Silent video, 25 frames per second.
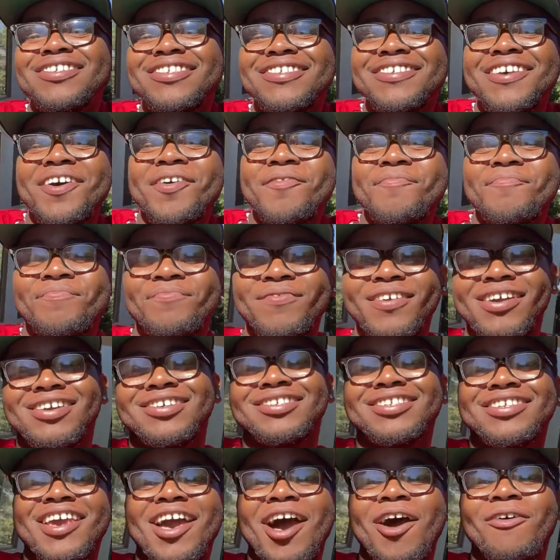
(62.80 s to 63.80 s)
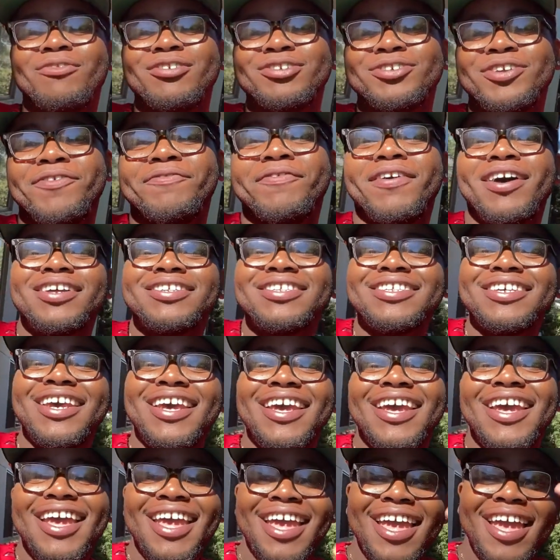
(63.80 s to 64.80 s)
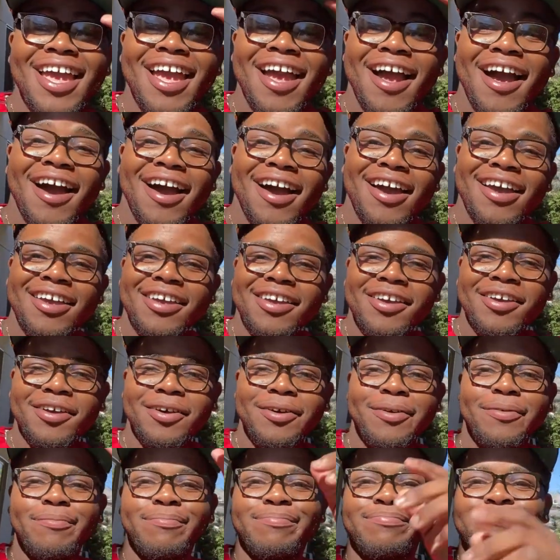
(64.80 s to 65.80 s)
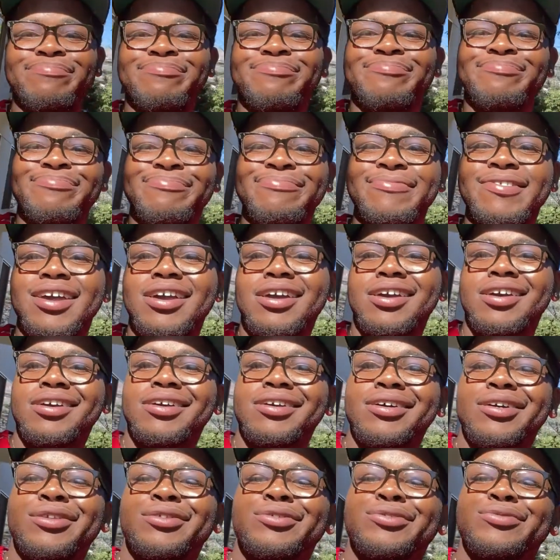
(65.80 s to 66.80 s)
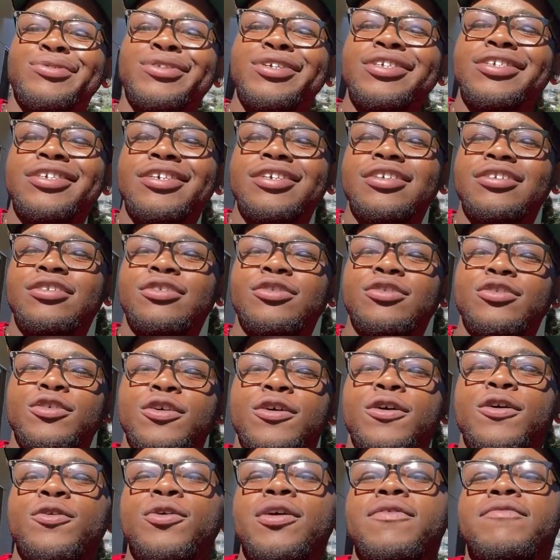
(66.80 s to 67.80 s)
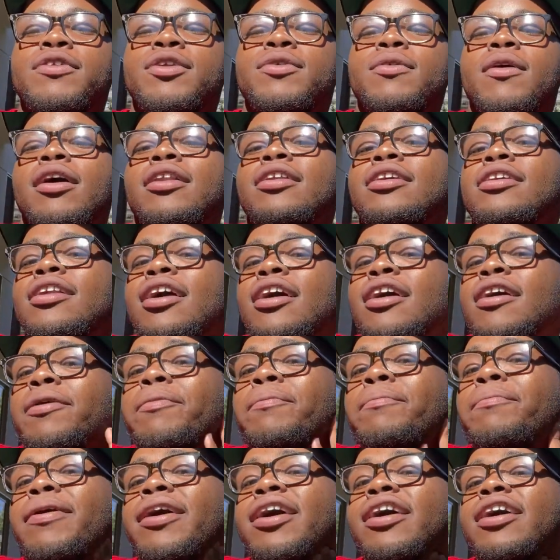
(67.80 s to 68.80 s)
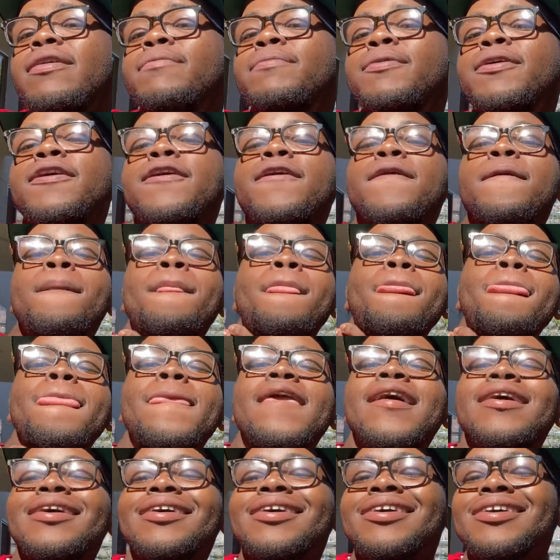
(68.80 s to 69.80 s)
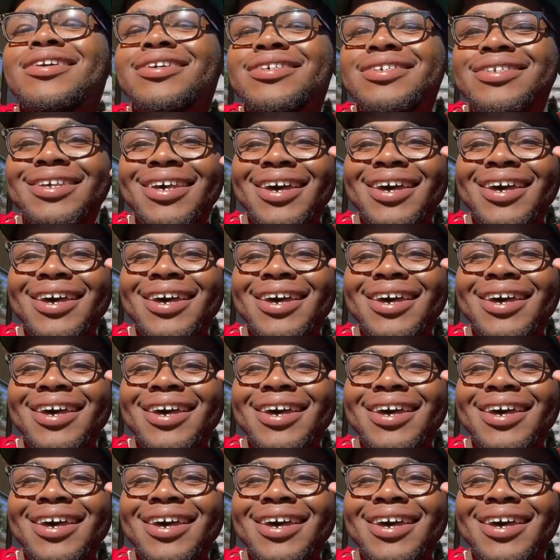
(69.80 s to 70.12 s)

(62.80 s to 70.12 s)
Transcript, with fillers: up? It's Kalvin Trevante. I am 26 years old, even though I look like a baby, because